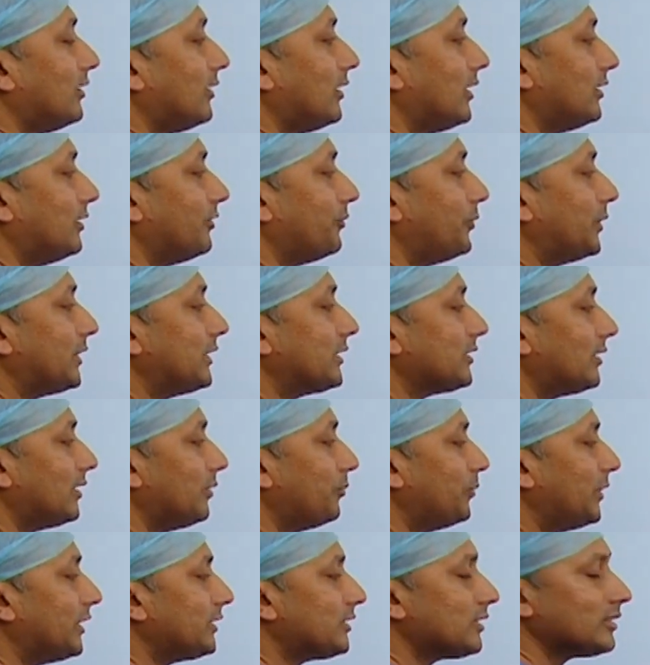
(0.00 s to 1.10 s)
the picture,
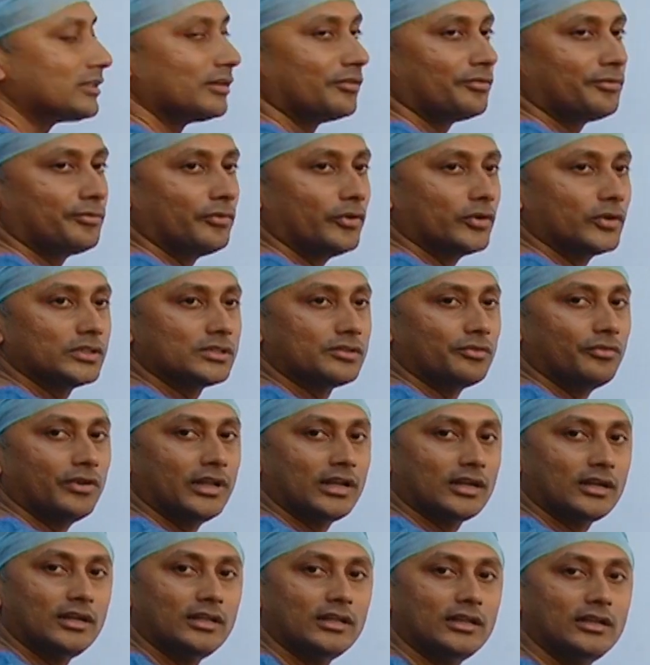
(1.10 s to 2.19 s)
images are focused very
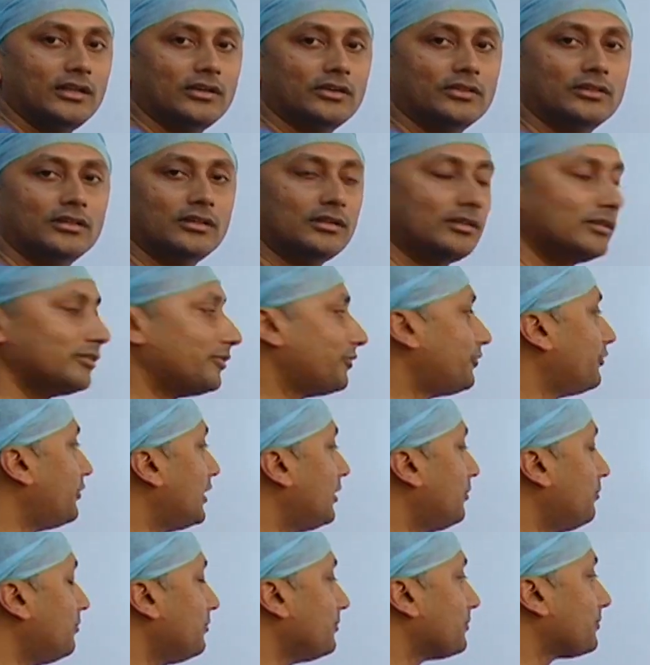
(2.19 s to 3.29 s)
clearly on the
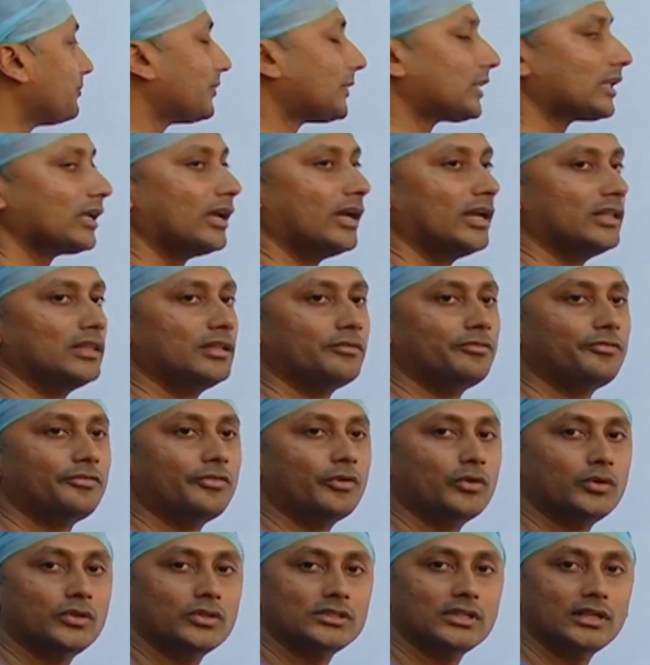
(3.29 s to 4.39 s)
film and the
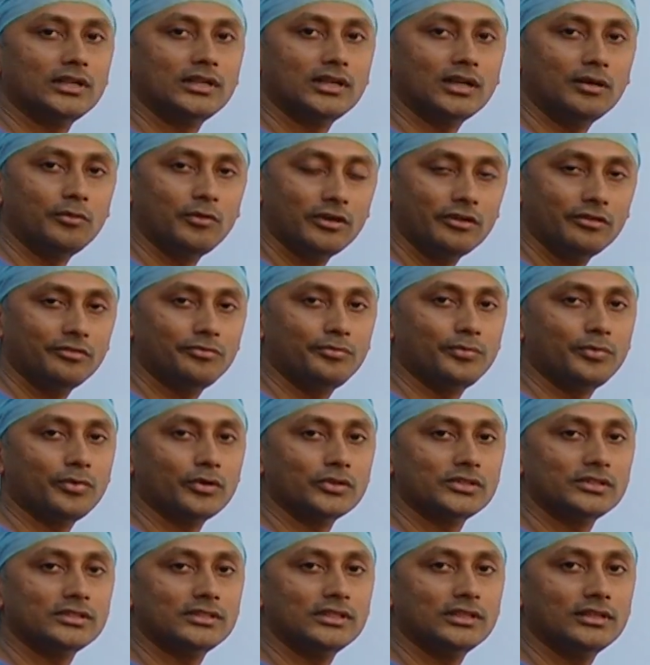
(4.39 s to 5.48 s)
photos that come out of
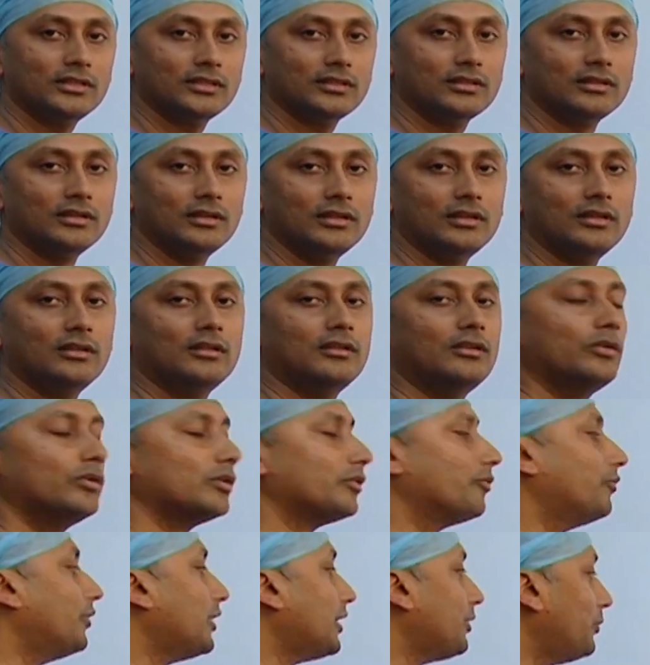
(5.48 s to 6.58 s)
processing look
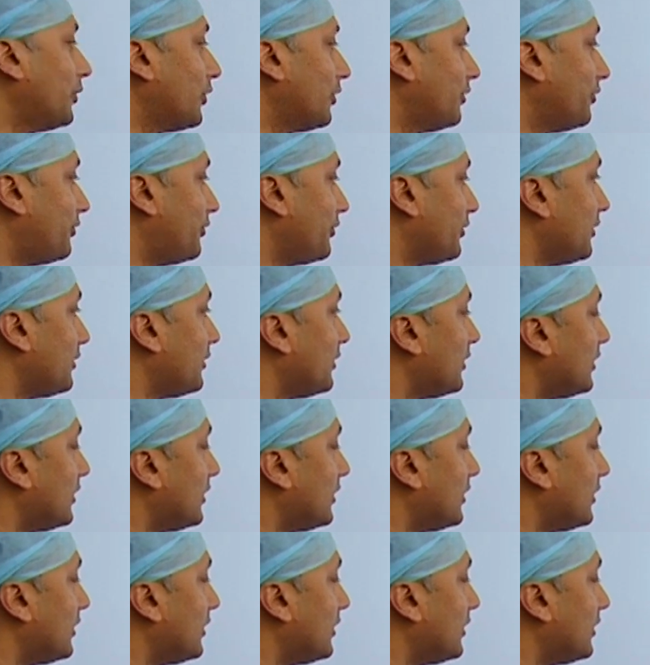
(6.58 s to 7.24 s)
very beautiful.